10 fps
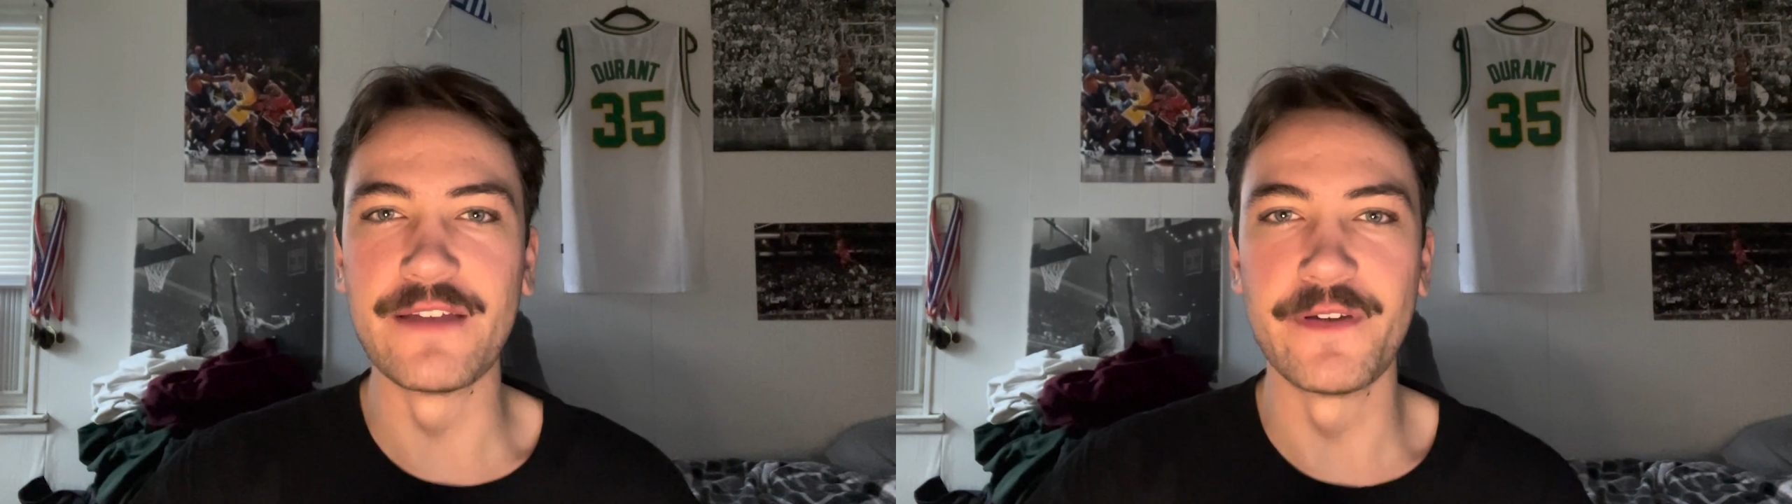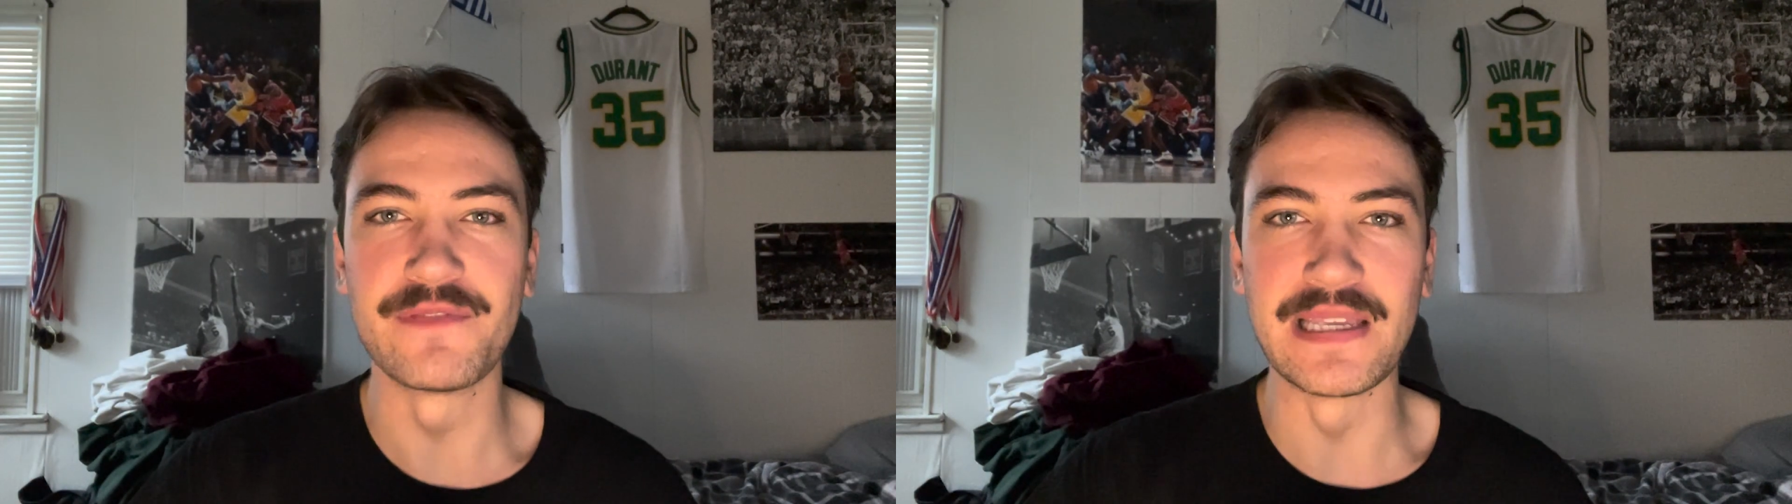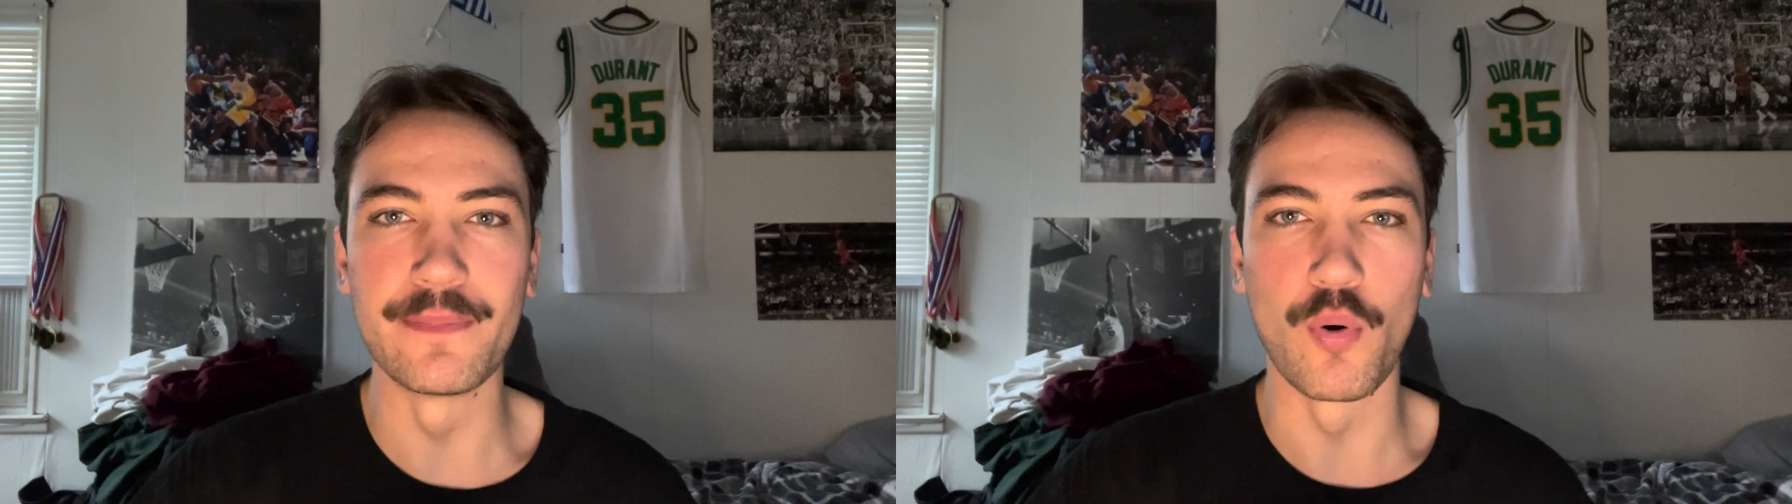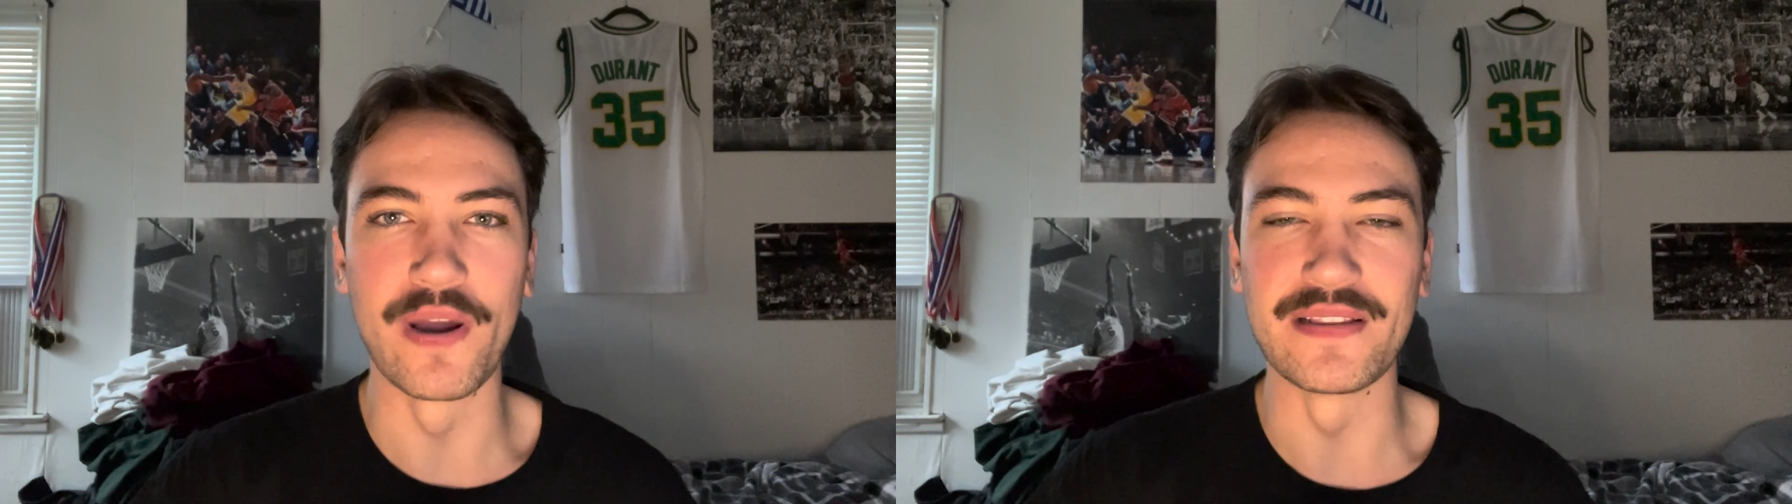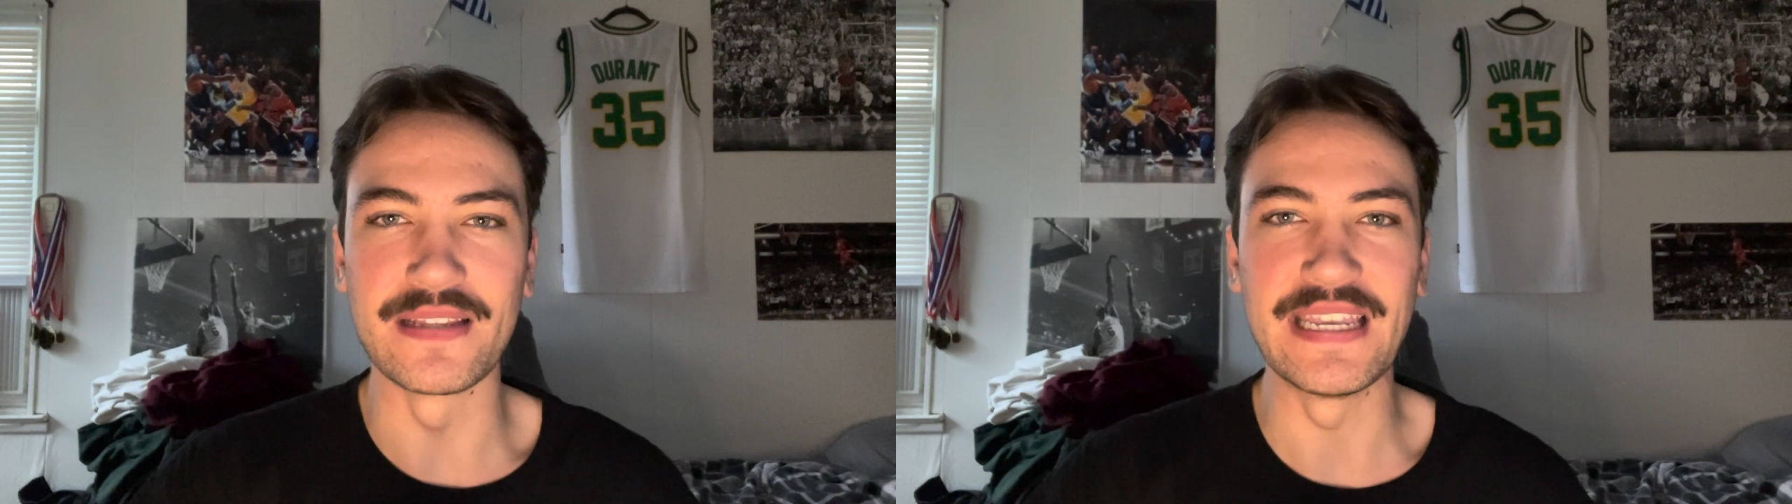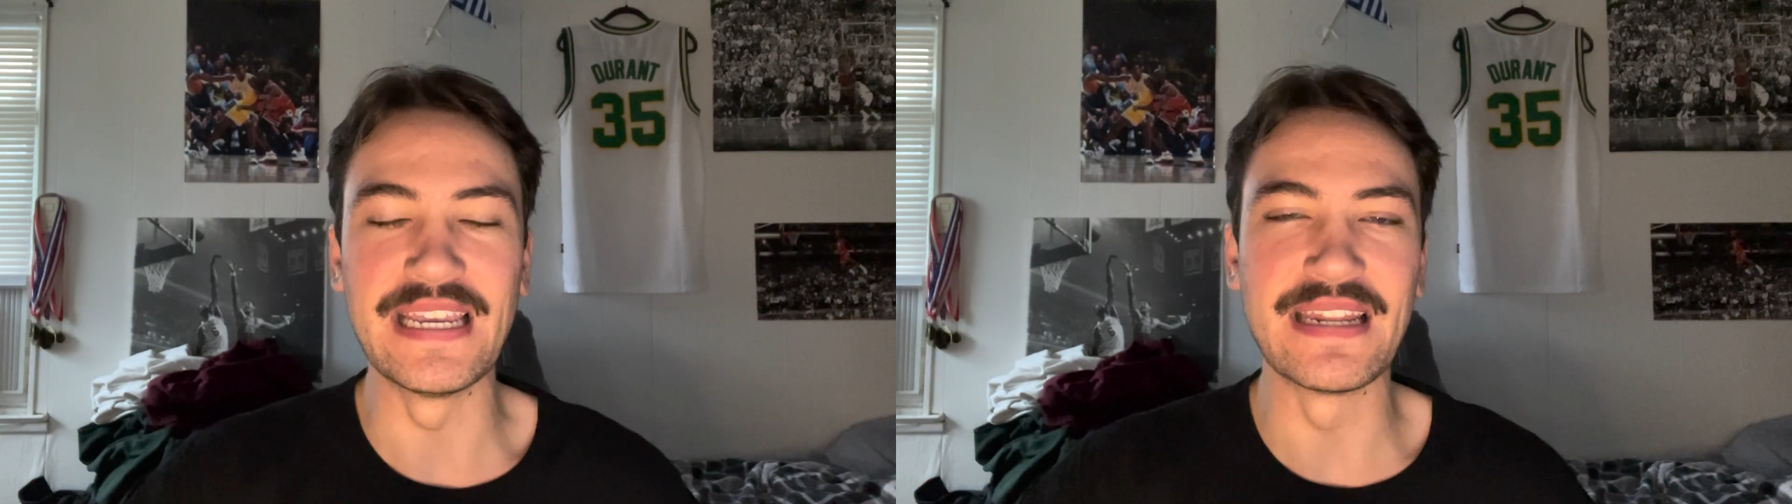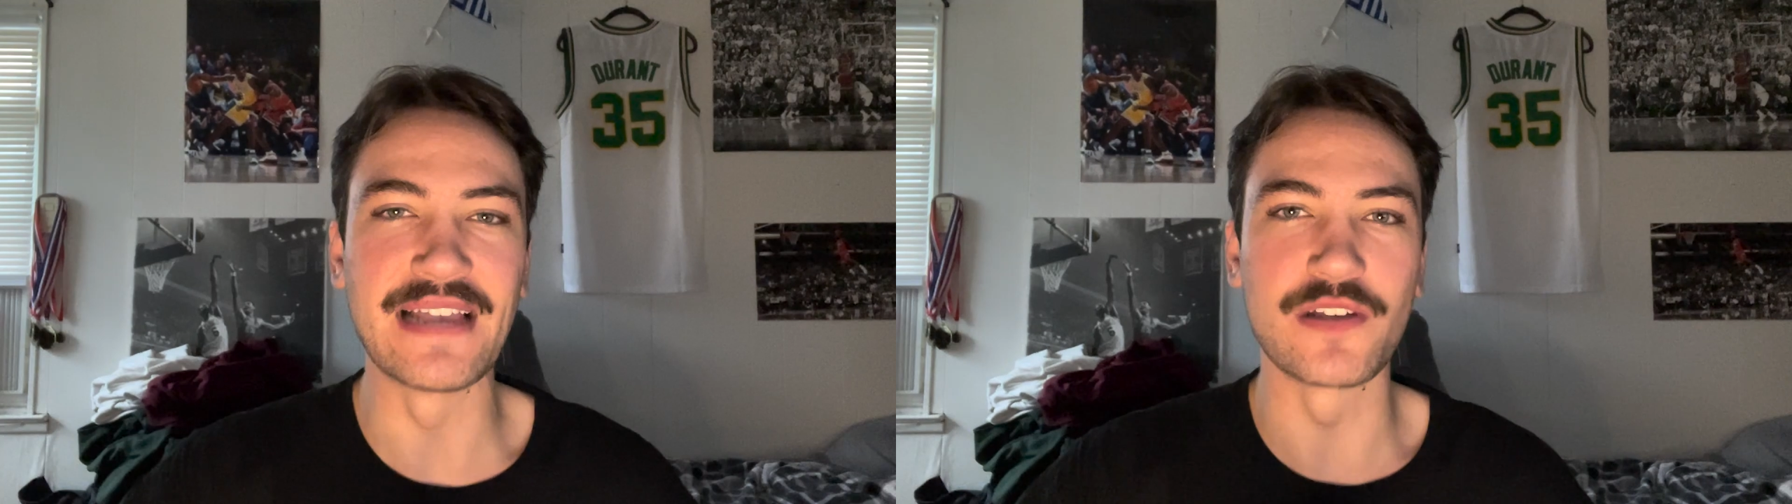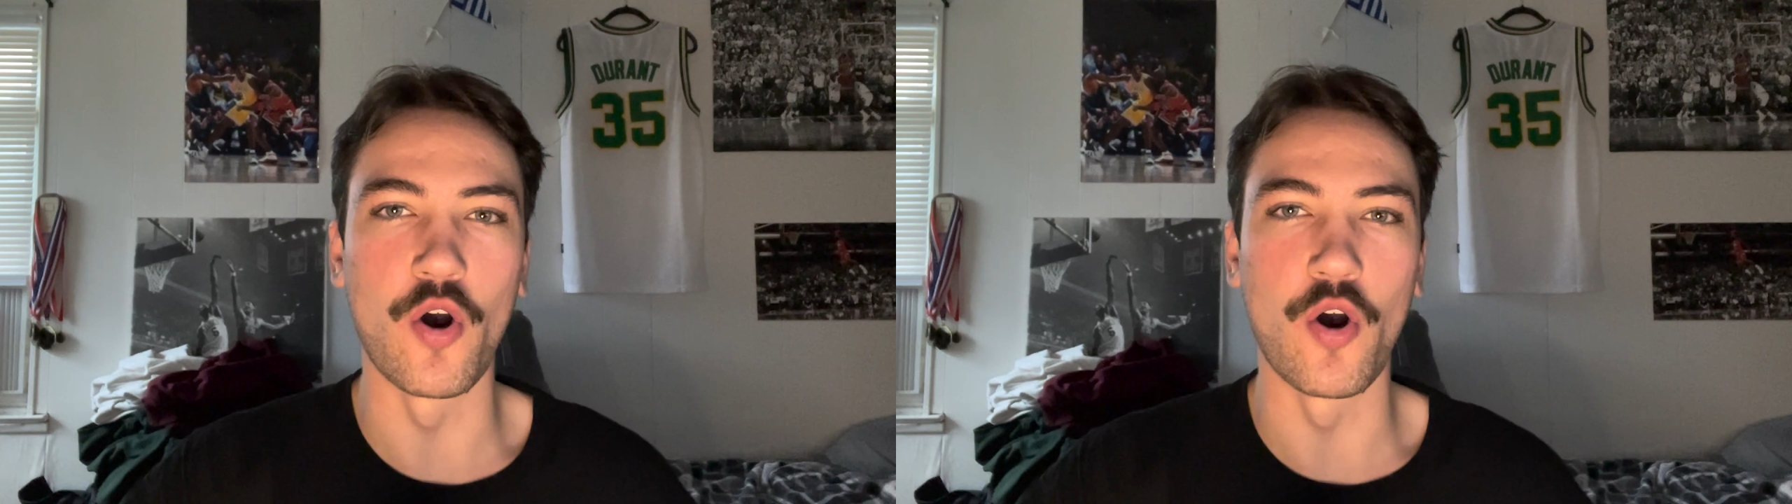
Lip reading: 15-point lead has